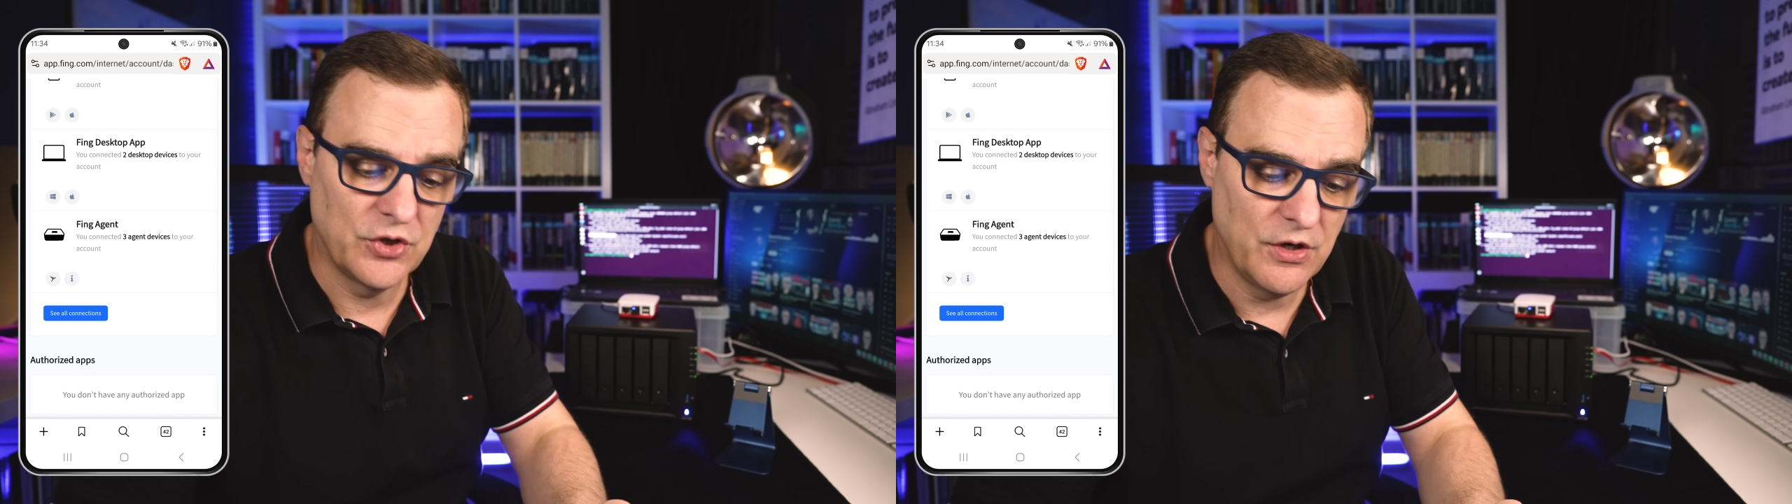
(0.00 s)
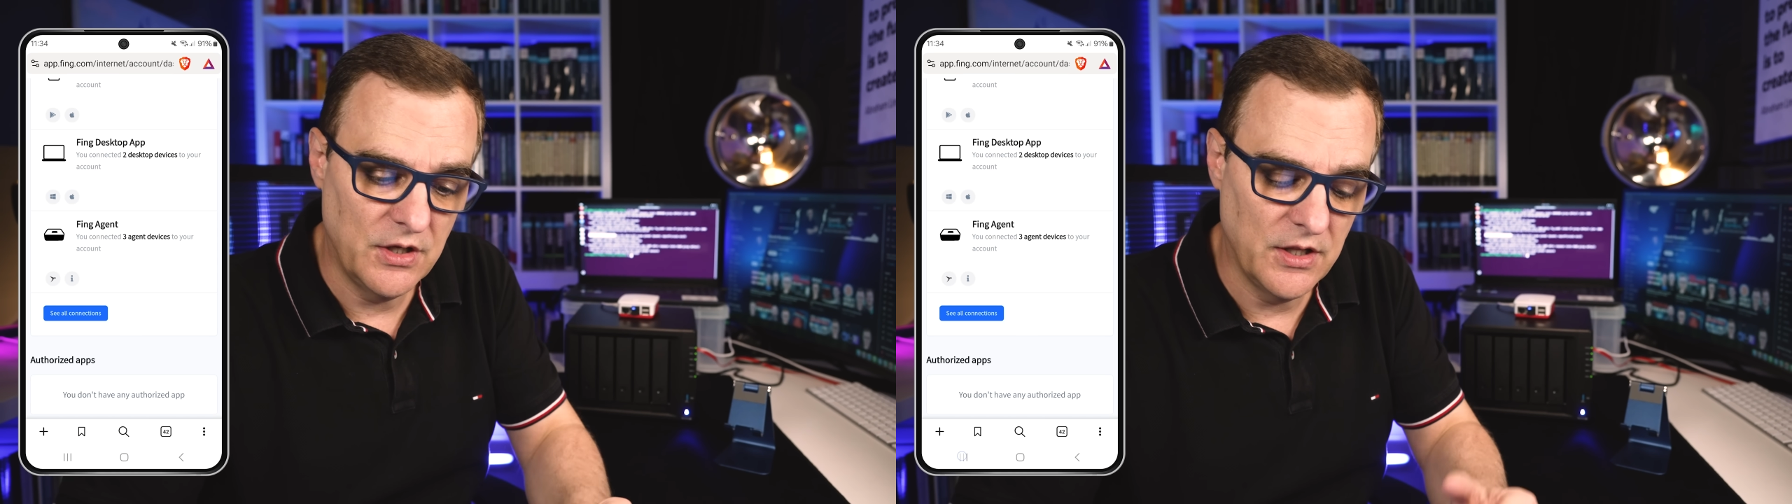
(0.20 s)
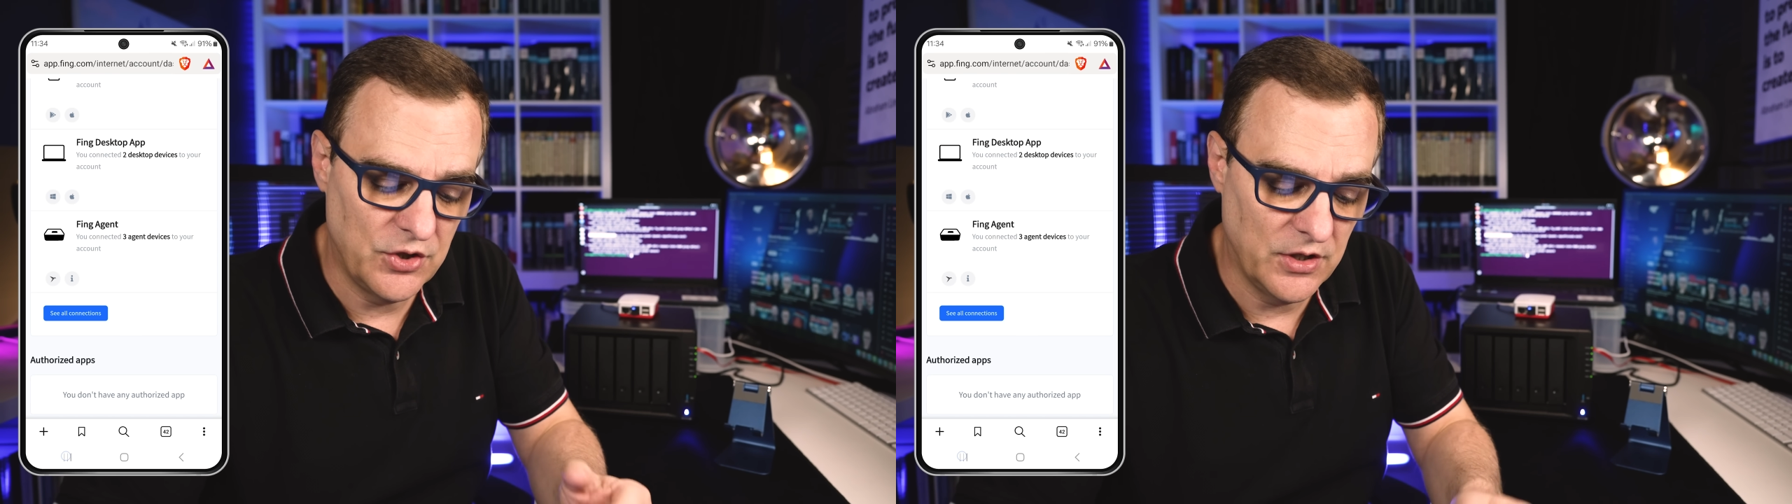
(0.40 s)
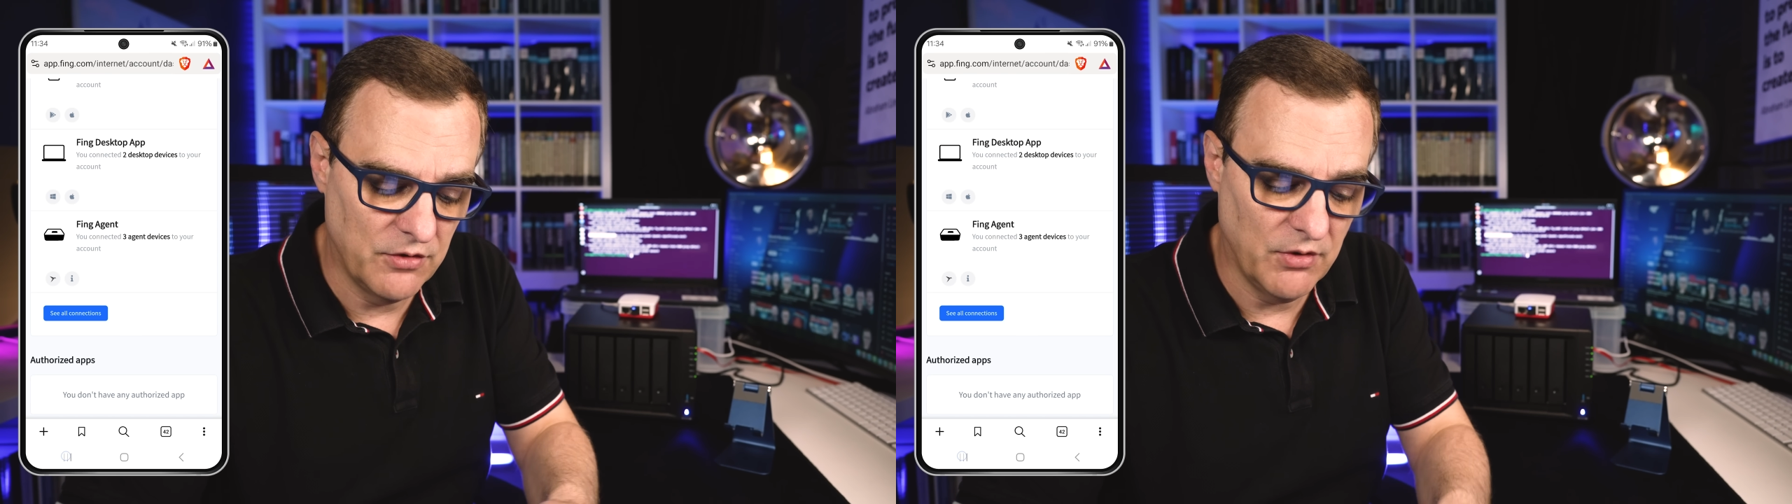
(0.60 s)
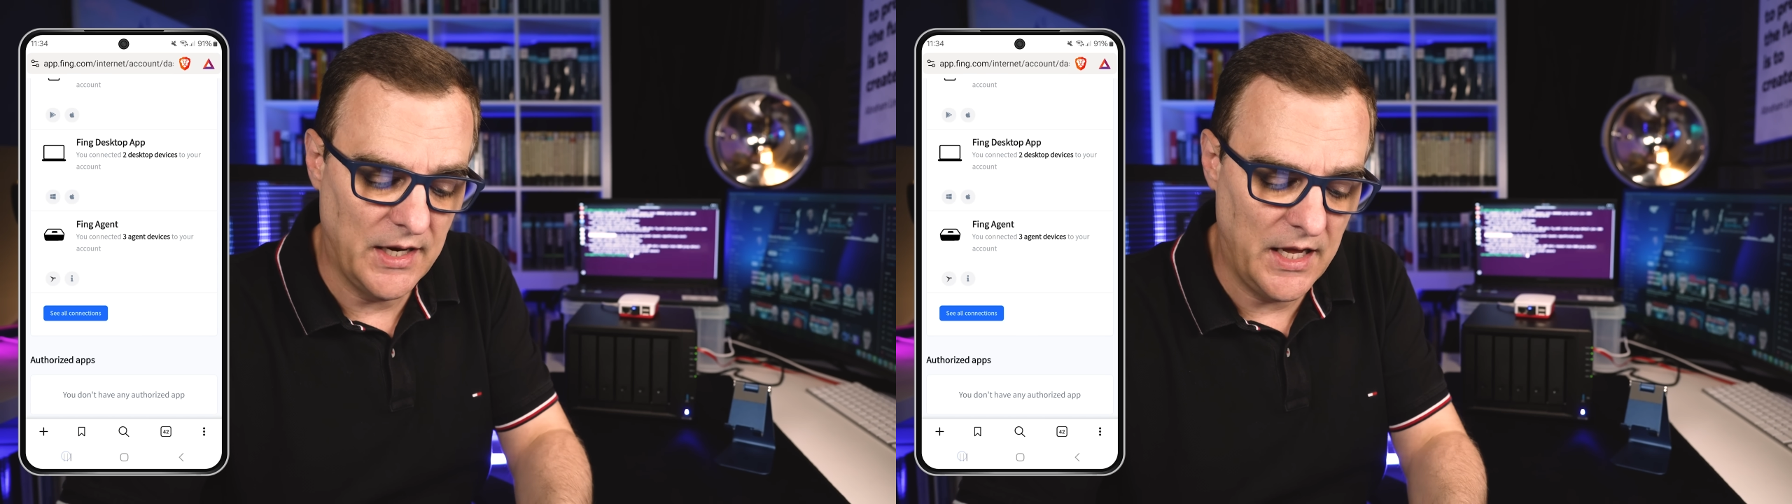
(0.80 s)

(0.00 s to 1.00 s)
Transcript: showing you that you can run